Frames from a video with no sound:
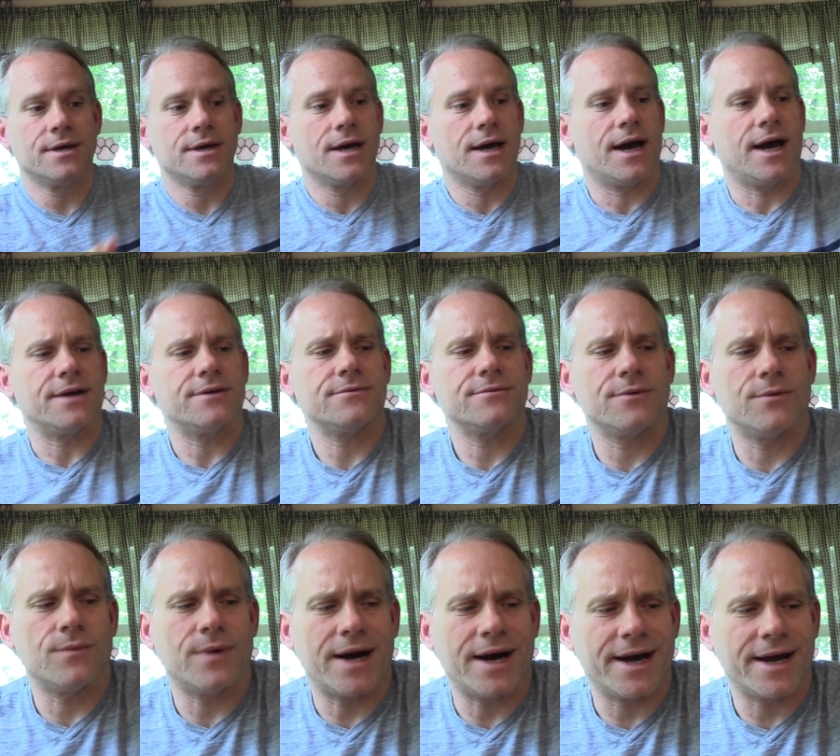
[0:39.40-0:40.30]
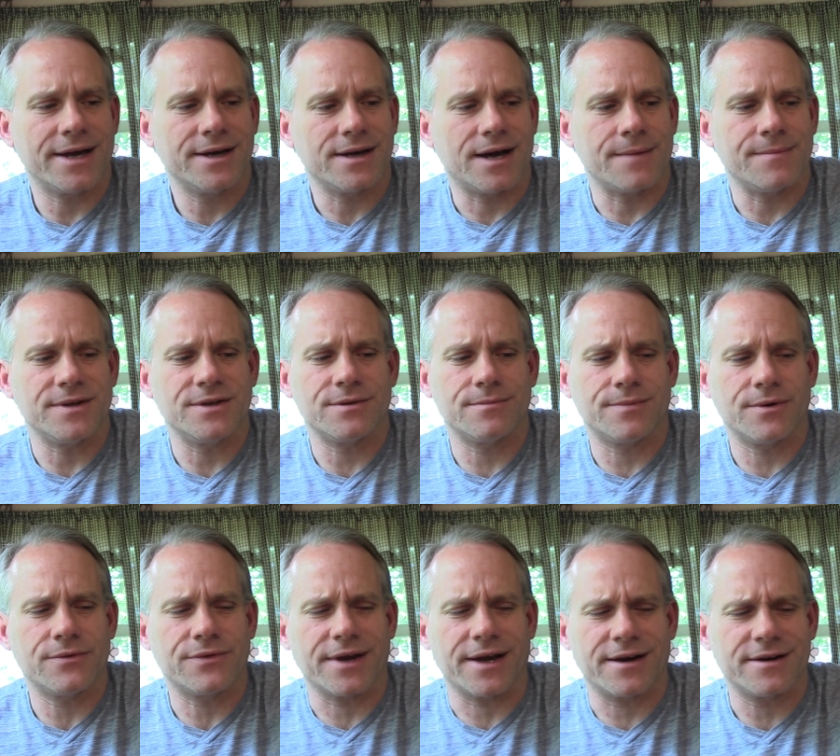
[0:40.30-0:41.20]
I don't know why. I mean, you're
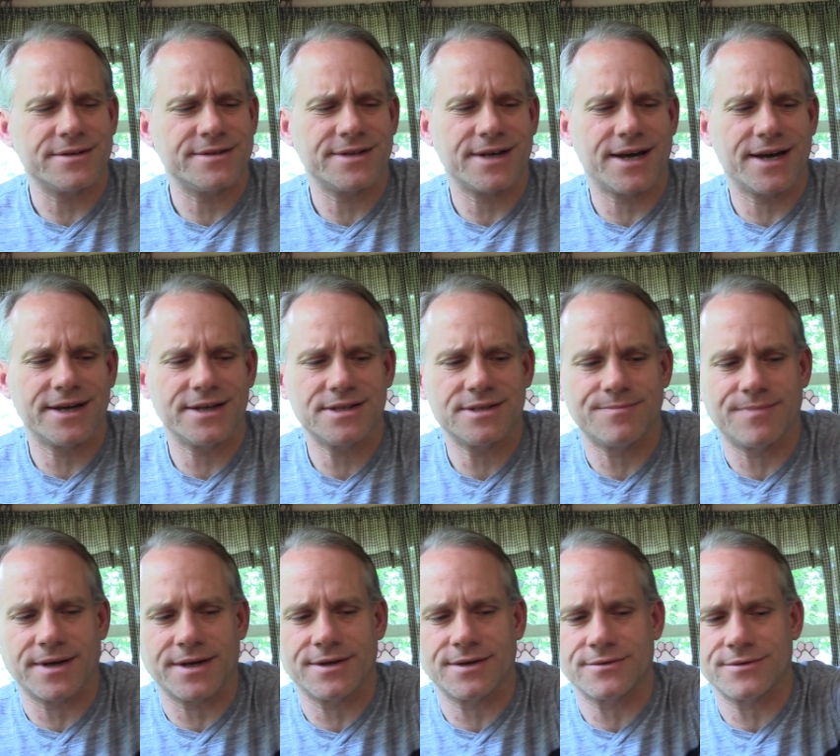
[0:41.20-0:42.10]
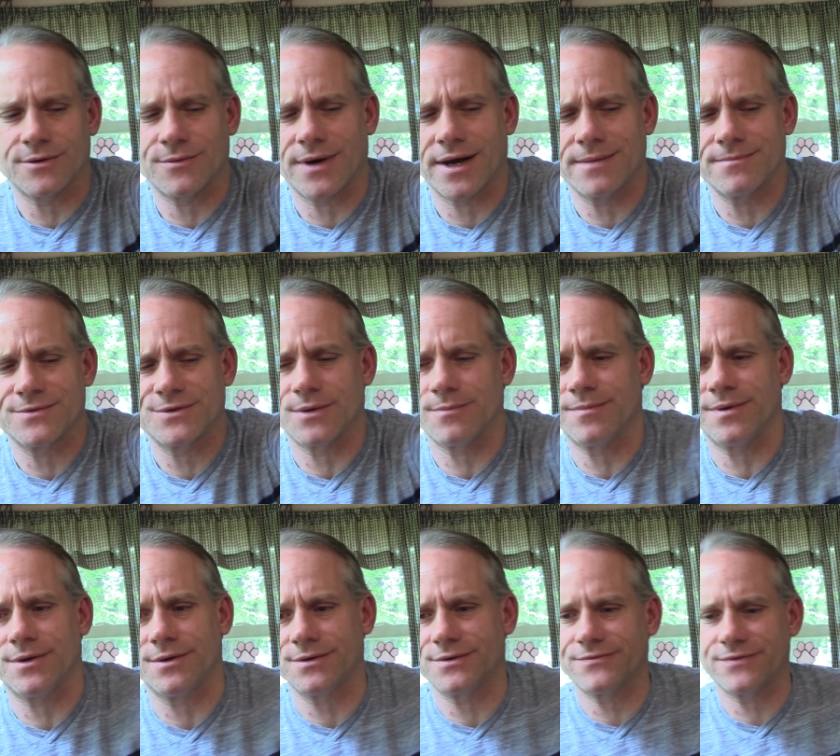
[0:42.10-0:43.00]
both air signs, but I don't know why I'm so
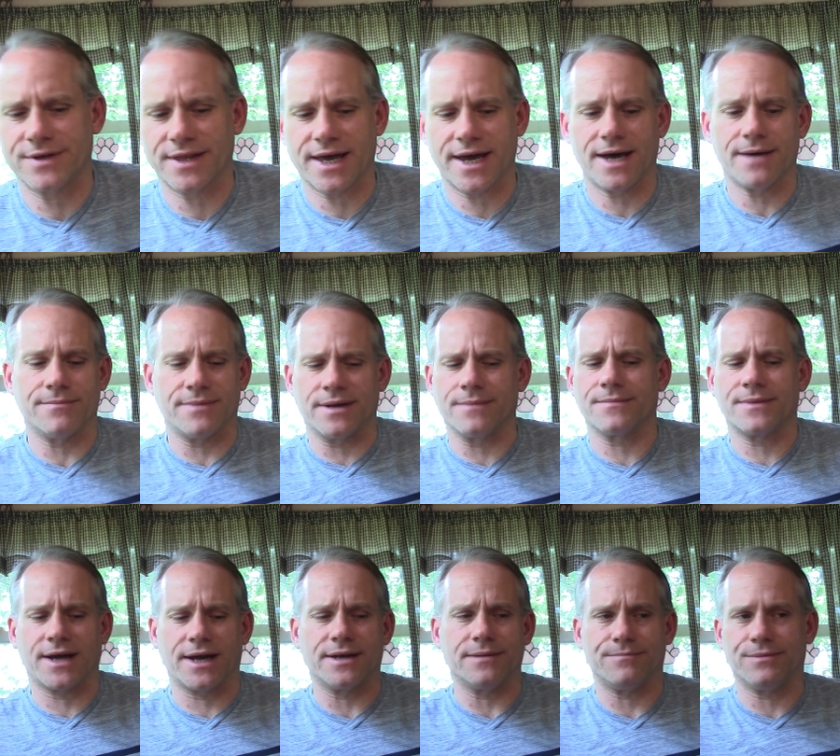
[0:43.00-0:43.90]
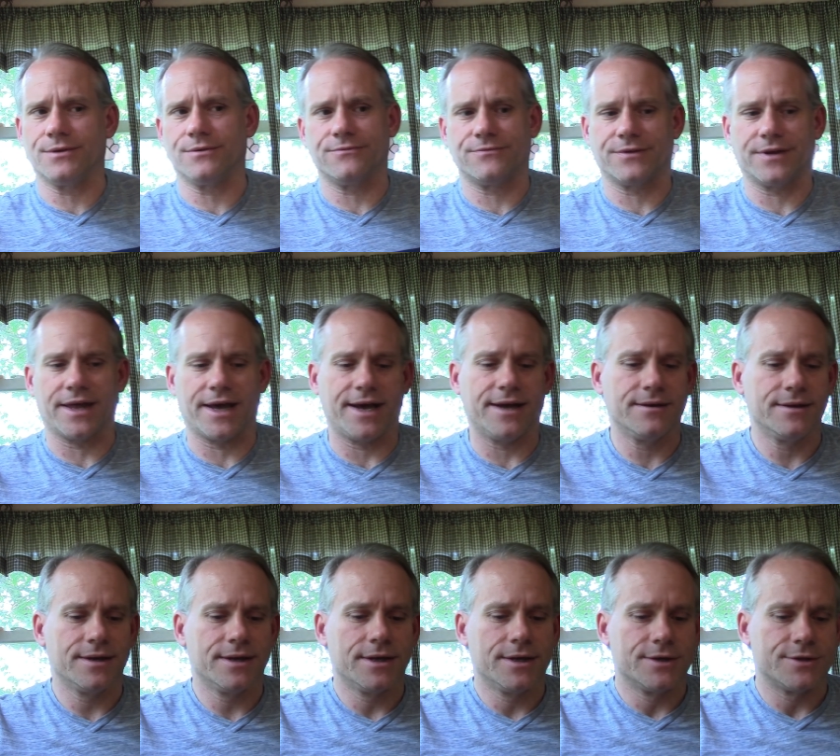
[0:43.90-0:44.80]
pulled for that, but I'm kind of pulled for that.
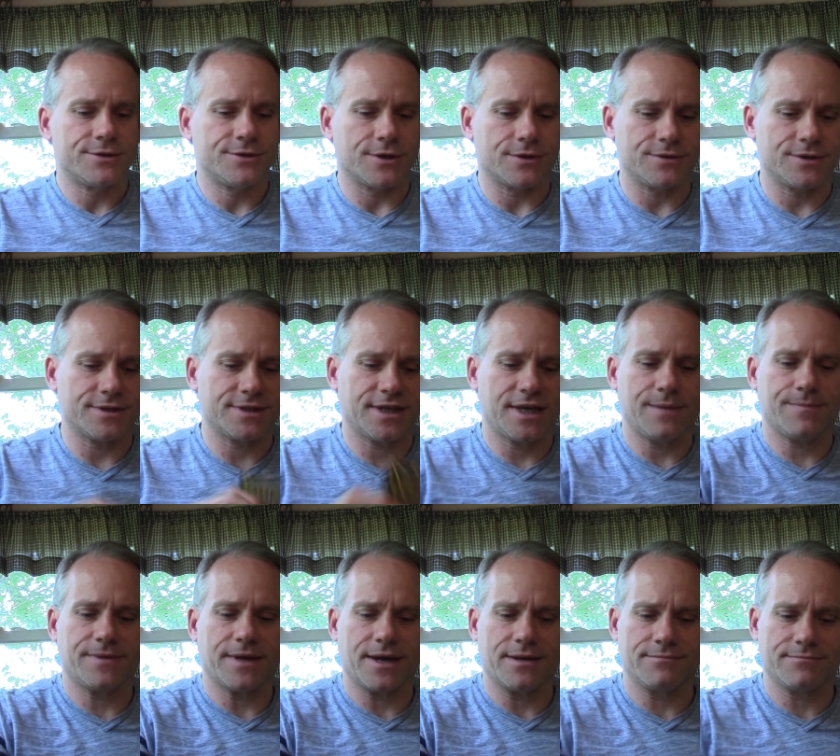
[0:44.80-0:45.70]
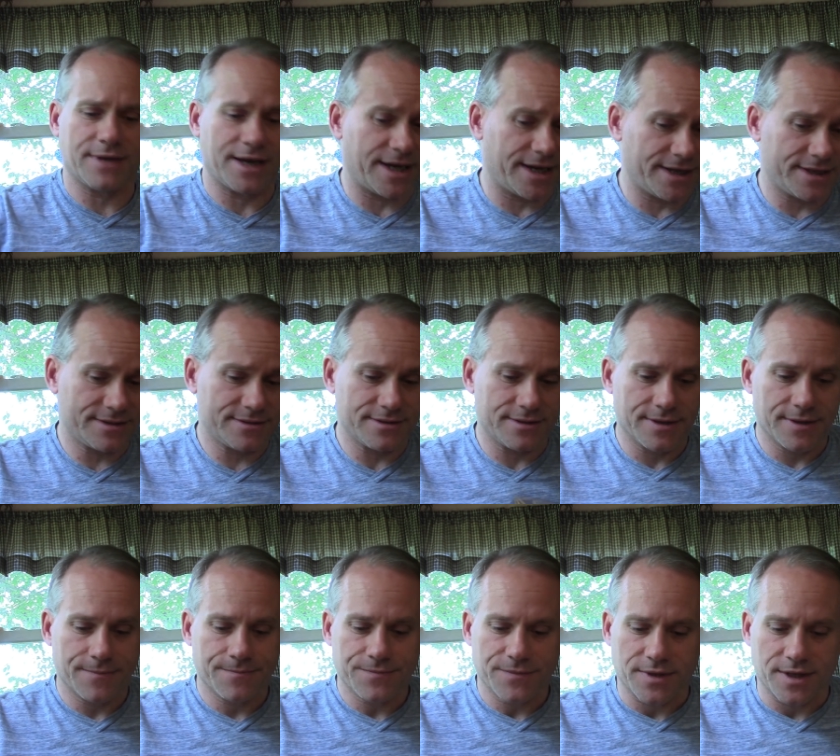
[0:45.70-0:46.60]
So just keep that in mind.
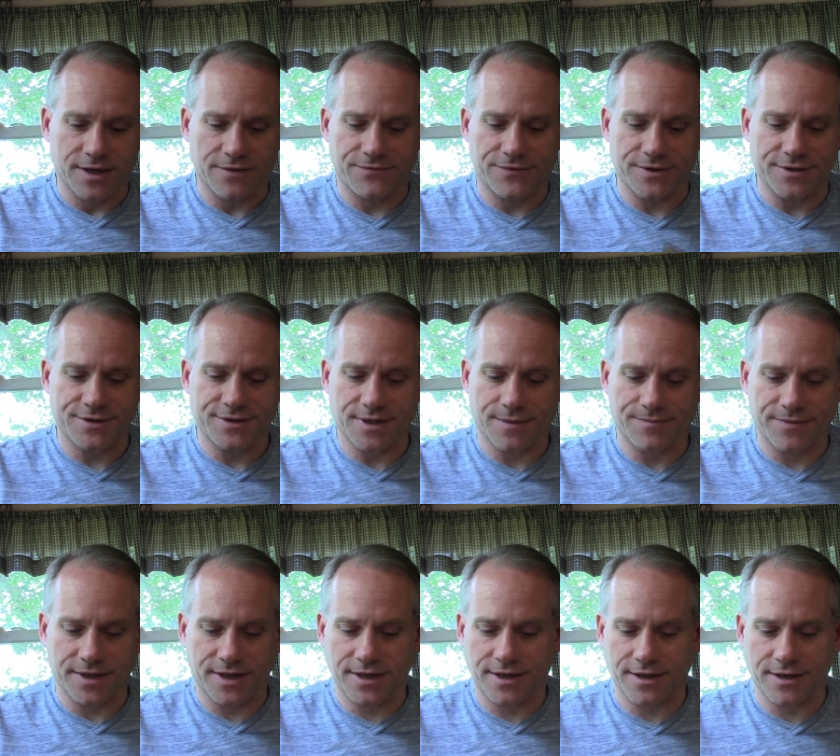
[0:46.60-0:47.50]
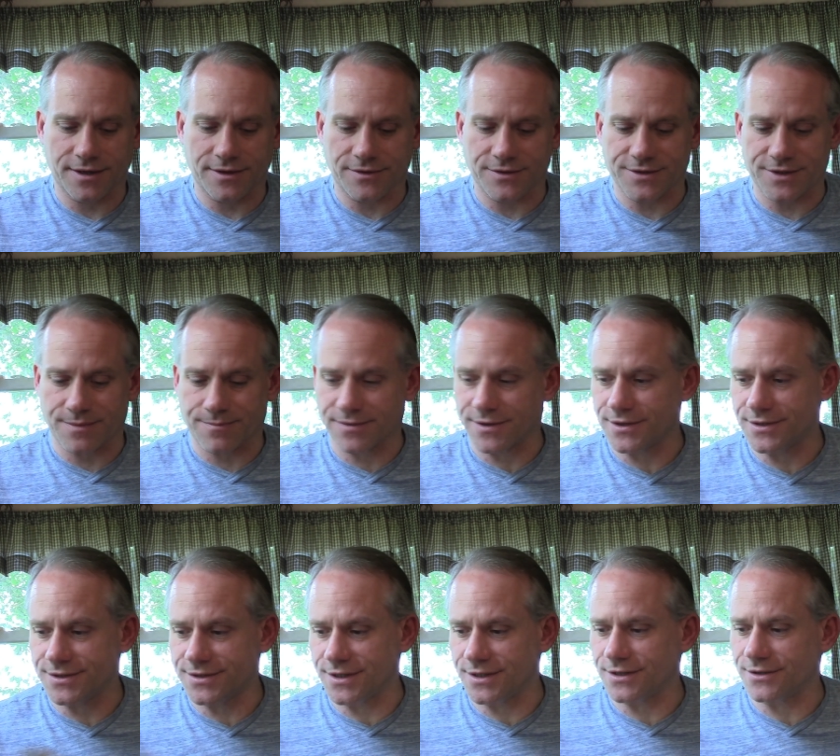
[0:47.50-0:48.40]
If there's something here or there's a
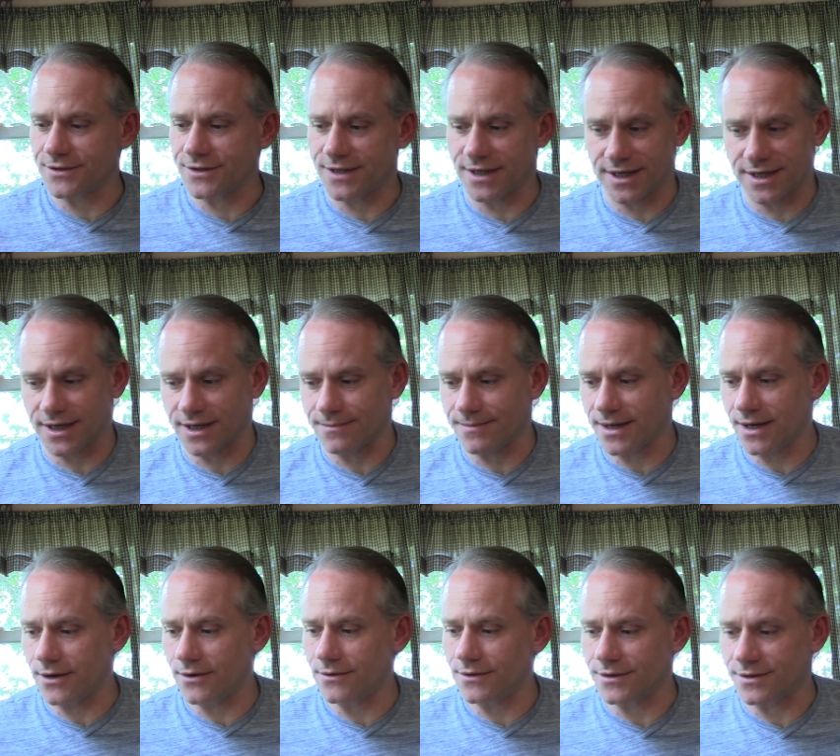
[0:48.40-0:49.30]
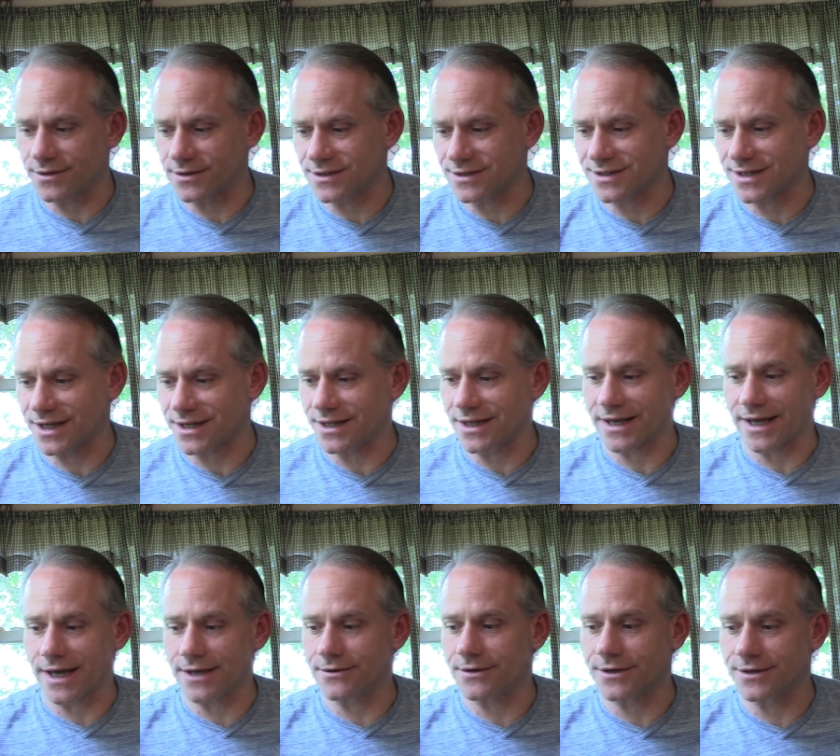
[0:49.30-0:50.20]
person you're thinking about and you're just kind of like,
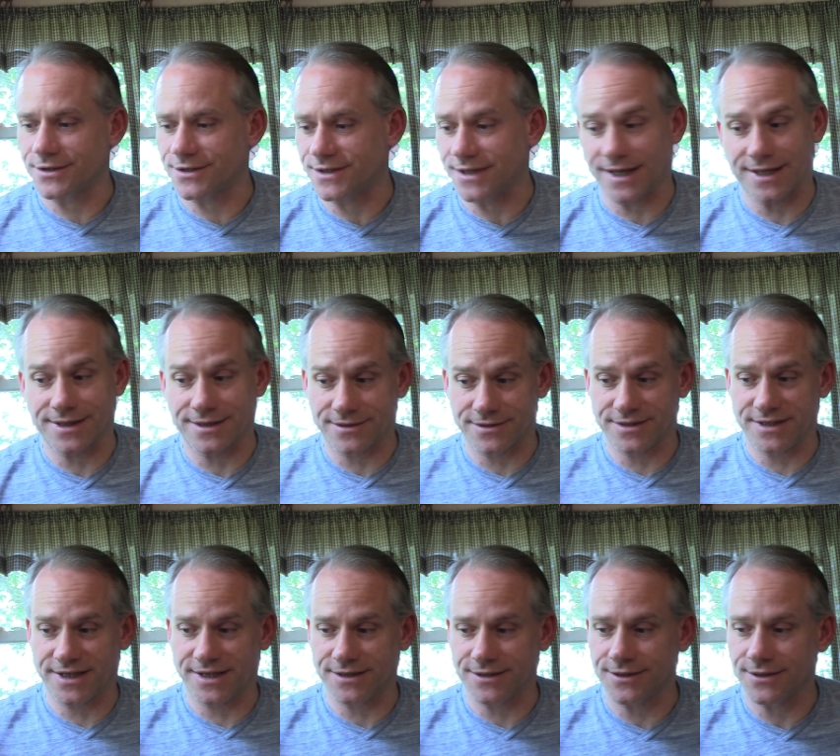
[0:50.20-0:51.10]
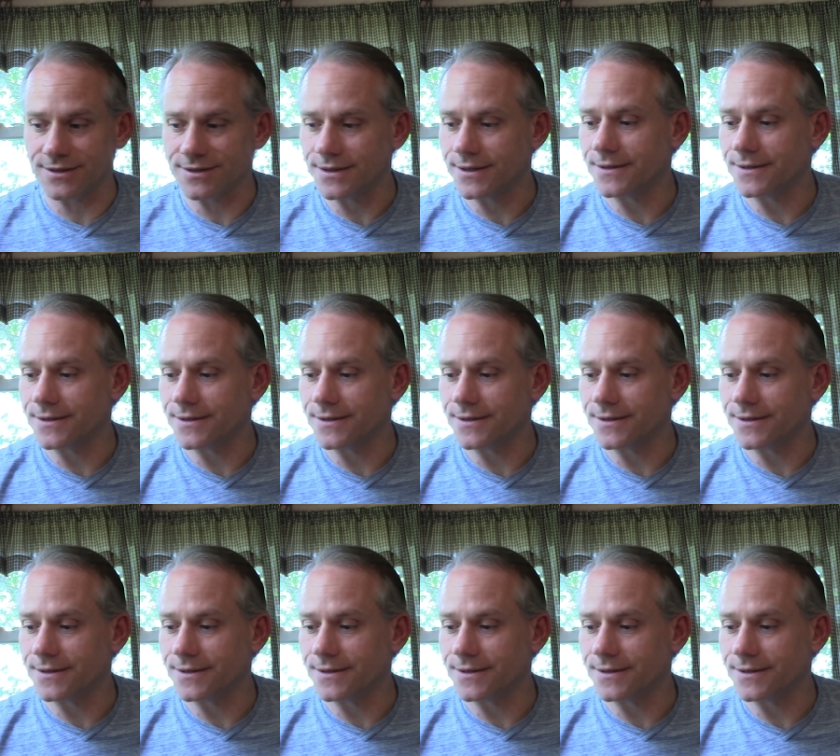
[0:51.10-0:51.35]
I don't understand their deal,